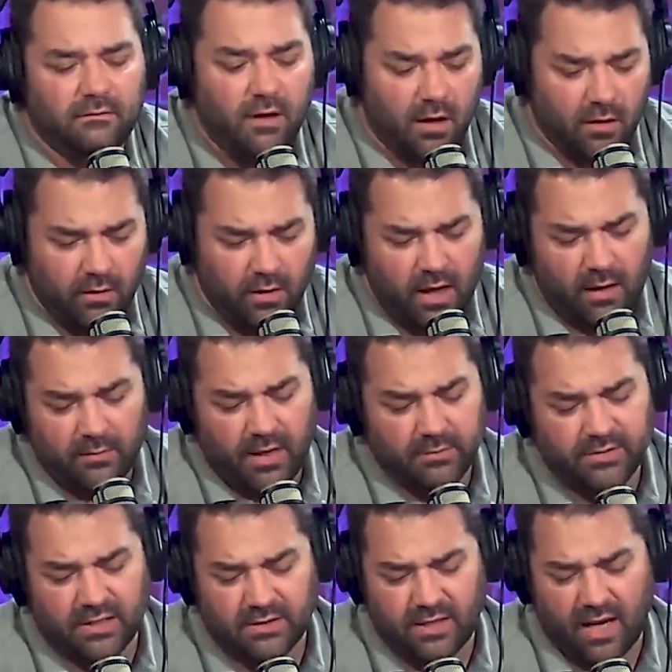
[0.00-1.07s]
no, go ahead. I was
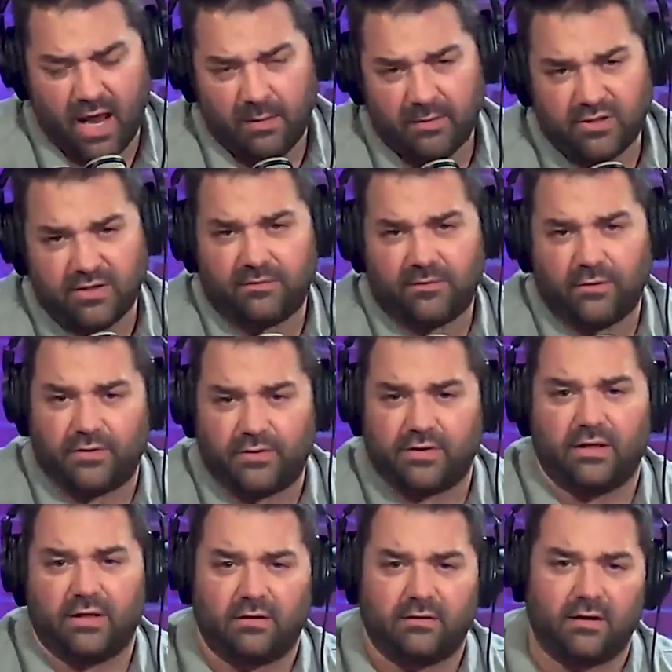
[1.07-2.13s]
going to say, how much influence
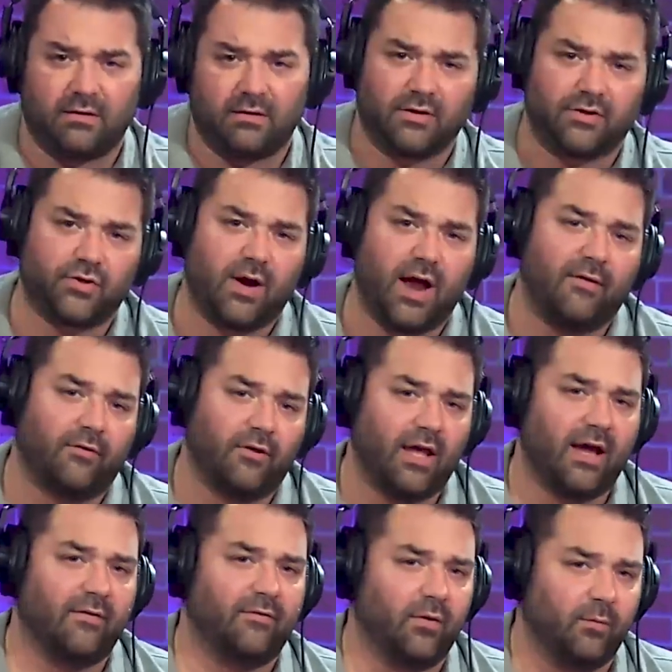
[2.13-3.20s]
did the travel
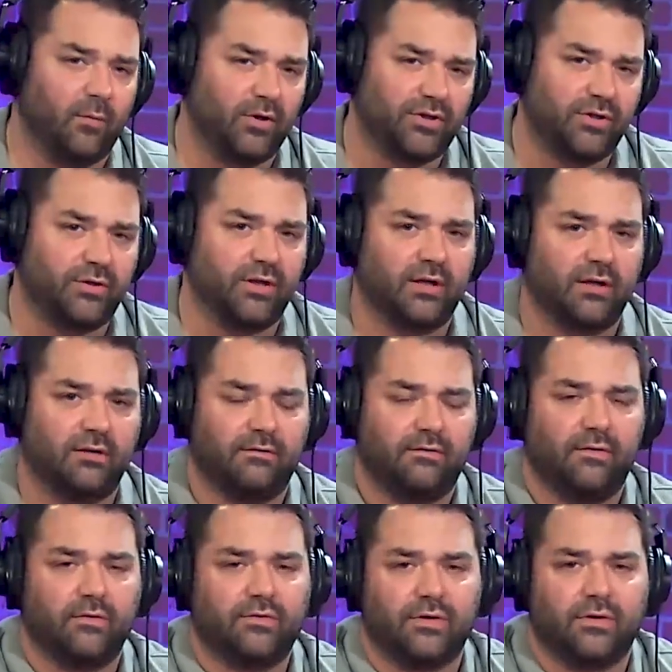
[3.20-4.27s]
have on what you did in the
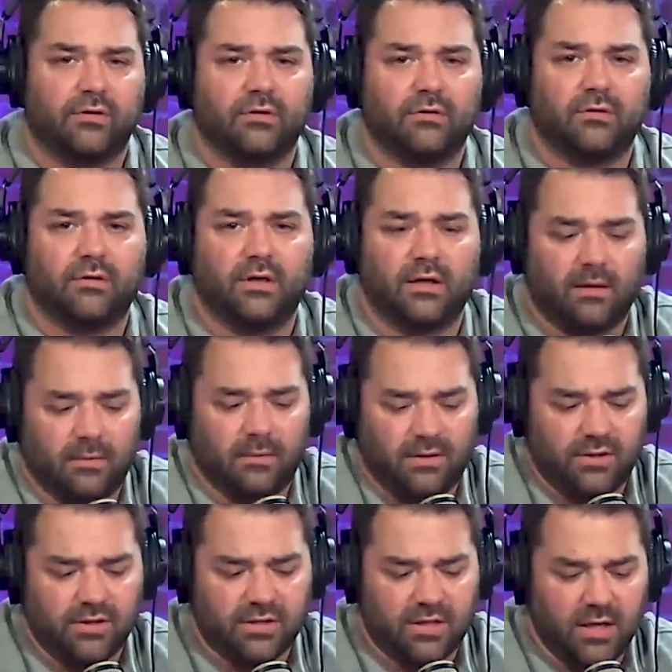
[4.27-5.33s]
future? Like, I mean,
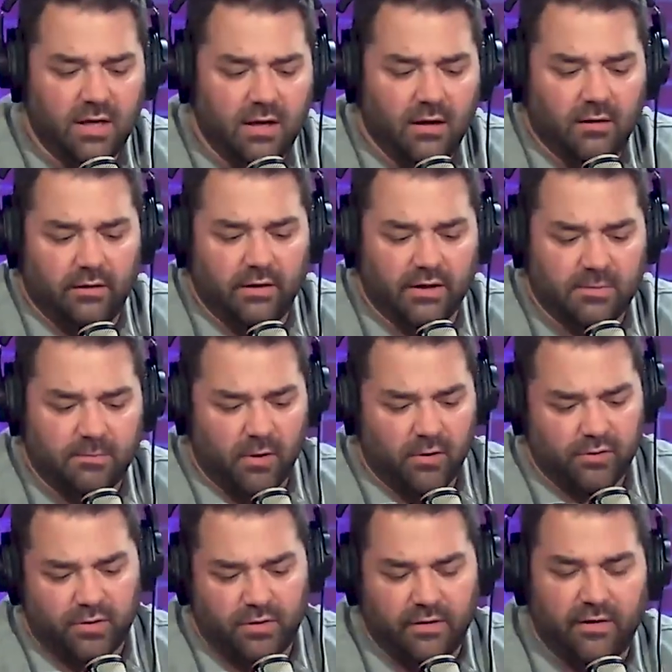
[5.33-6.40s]
just the
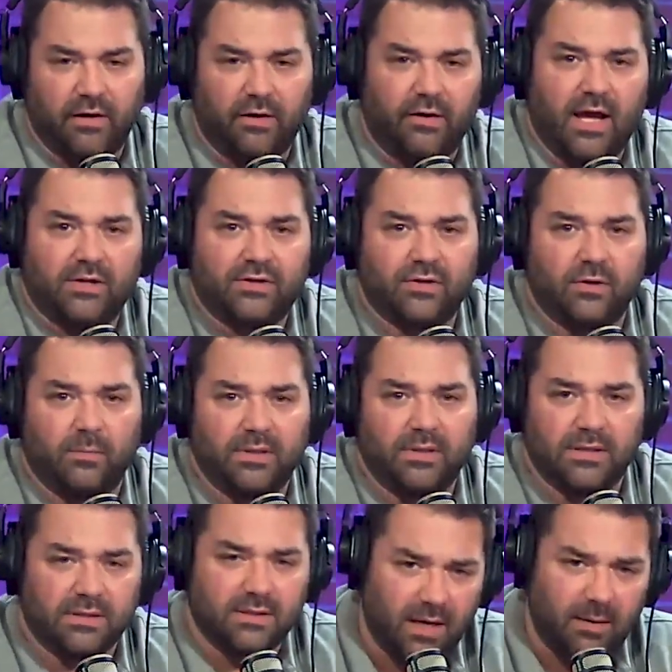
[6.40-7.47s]
exposure to the international
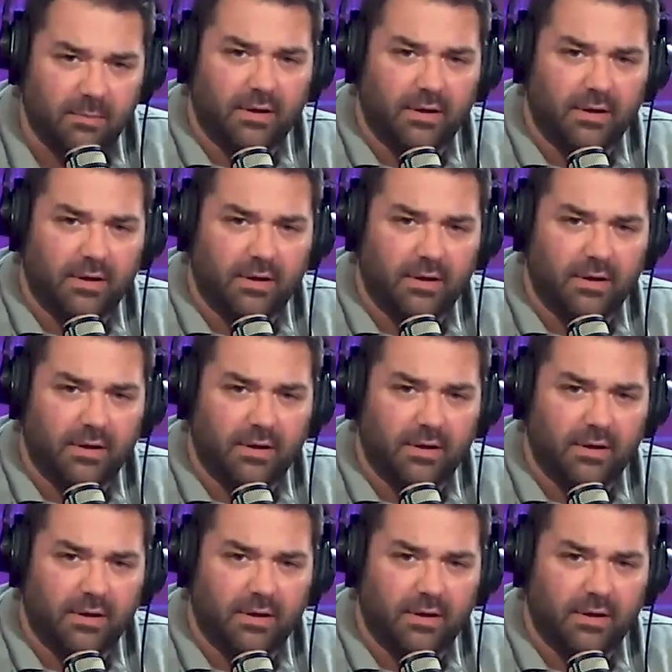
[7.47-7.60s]
business. And I didn't